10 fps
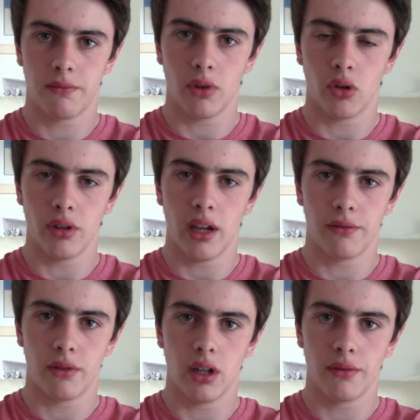on
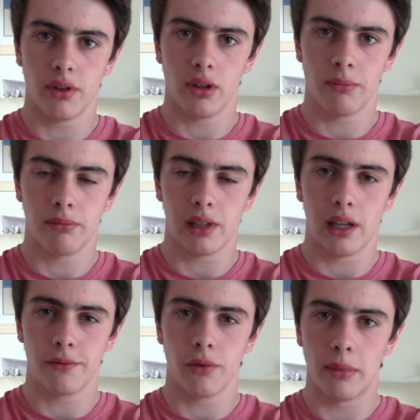every other
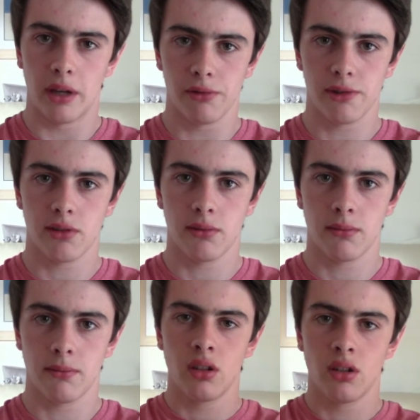platform else.
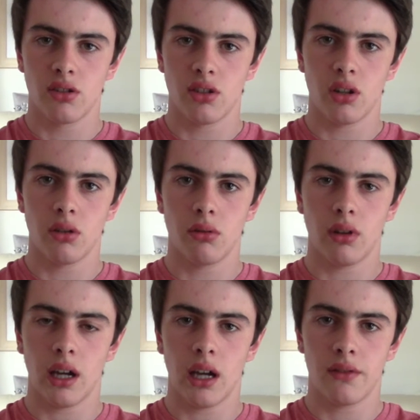So
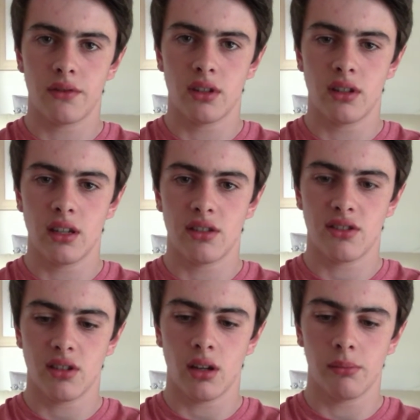after
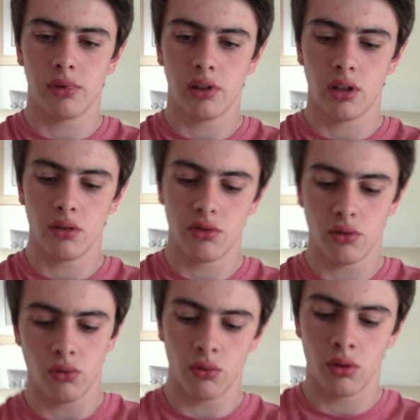this upload,
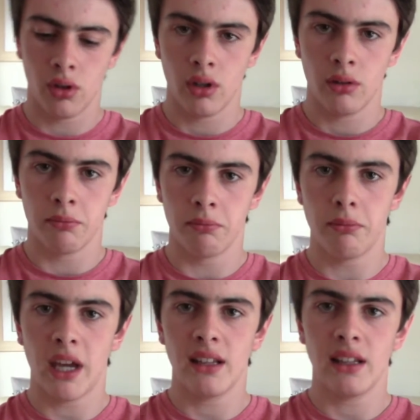or
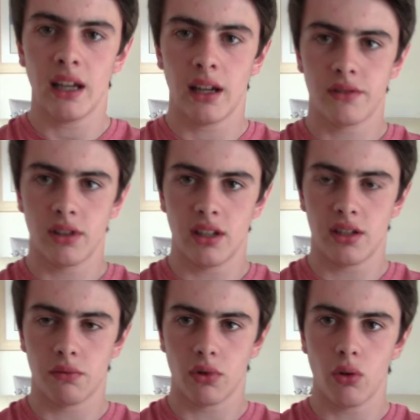mainly after
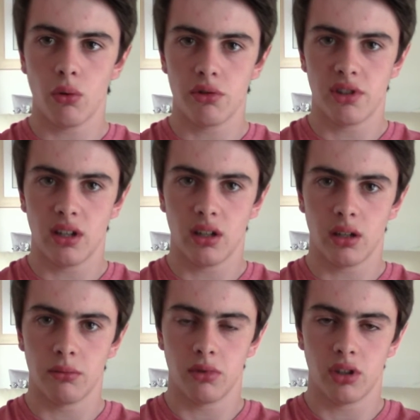this recording,
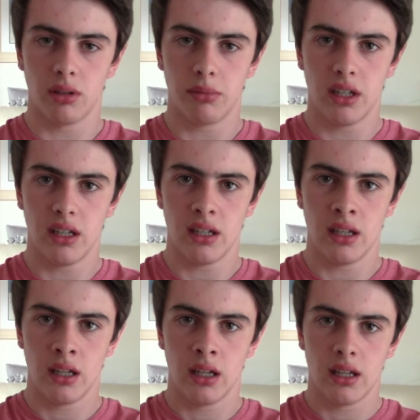I'm going to be
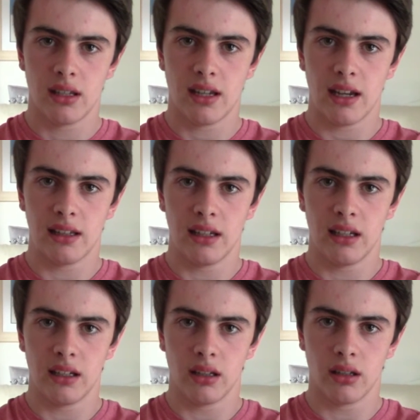
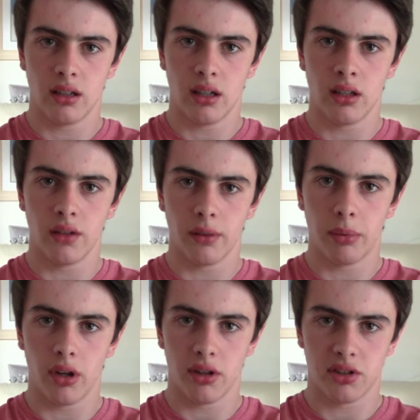telling another
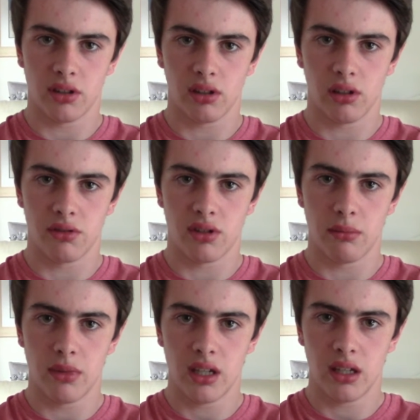person close to
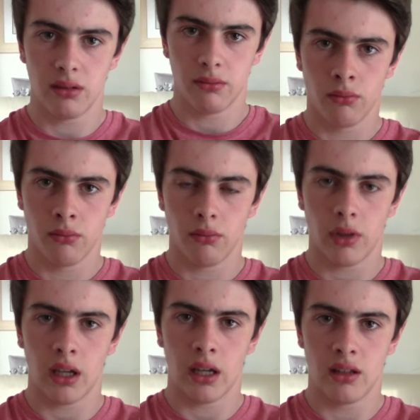me
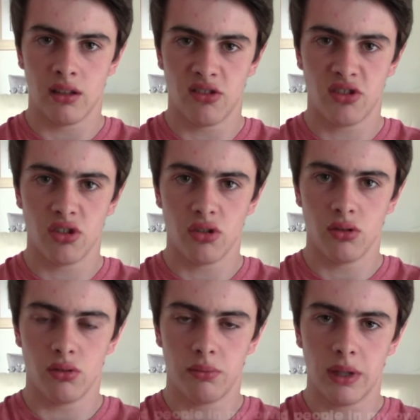and
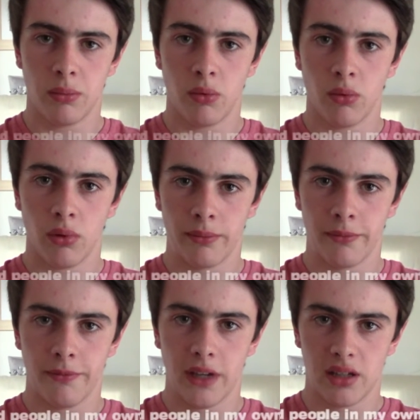to people on
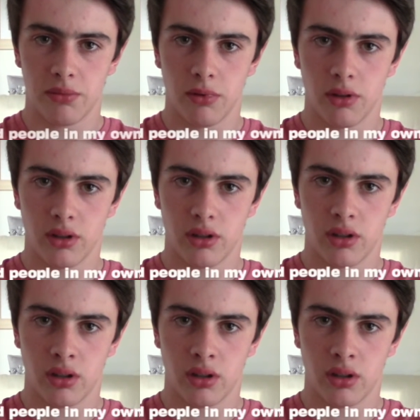Facebook,